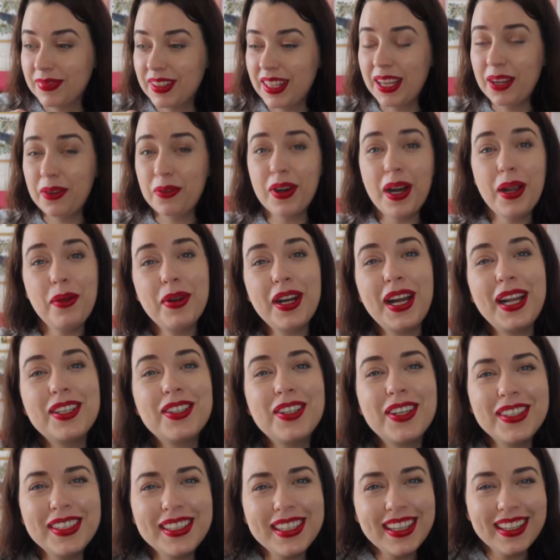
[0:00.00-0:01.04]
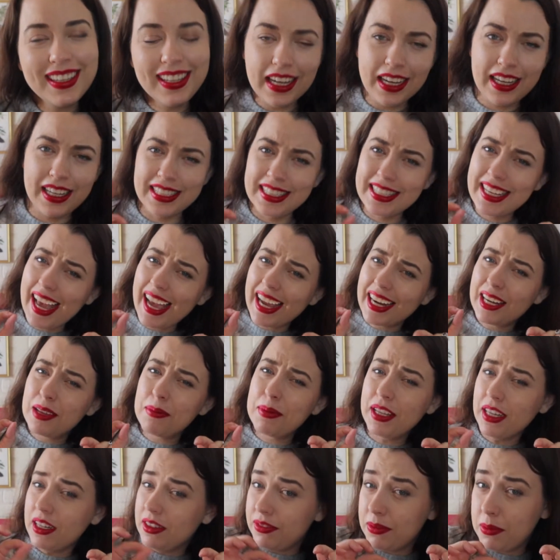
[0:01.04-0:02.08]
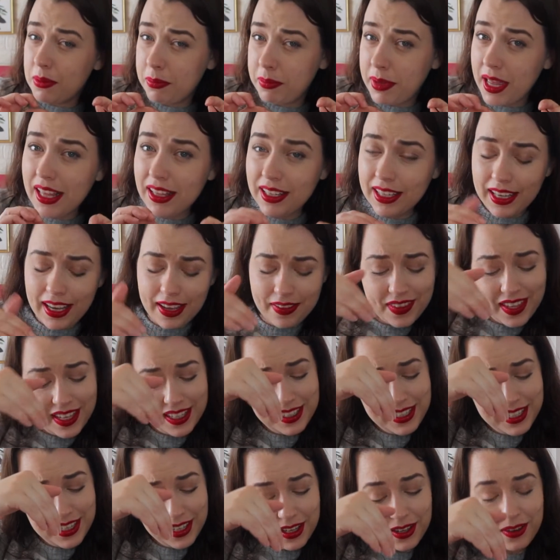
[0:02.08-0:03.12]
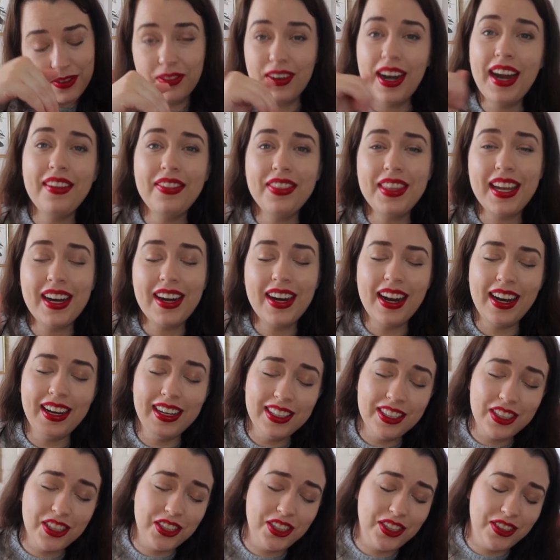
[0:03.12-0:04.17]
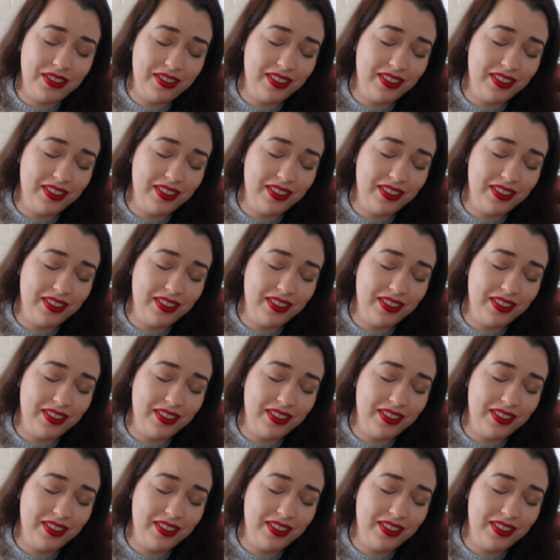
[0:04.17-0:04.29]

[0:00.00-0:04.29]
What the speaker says: like right where I start to get like a tiny bit of a belly, and they dig in right there, and it's